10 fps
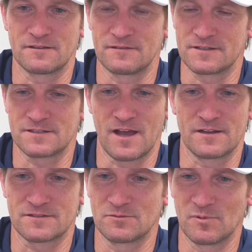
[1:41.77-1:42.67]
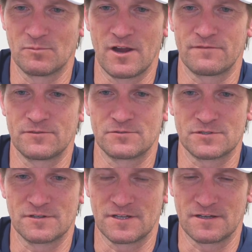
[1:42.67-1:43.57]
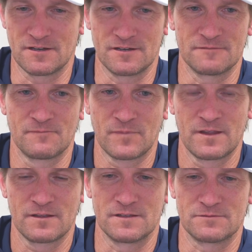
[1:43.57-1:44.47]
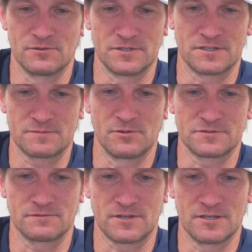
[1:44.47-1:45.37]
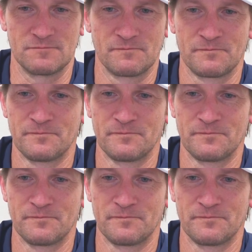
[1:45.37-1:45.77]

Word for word: that's got a super bright future that uh, is really explosive kid.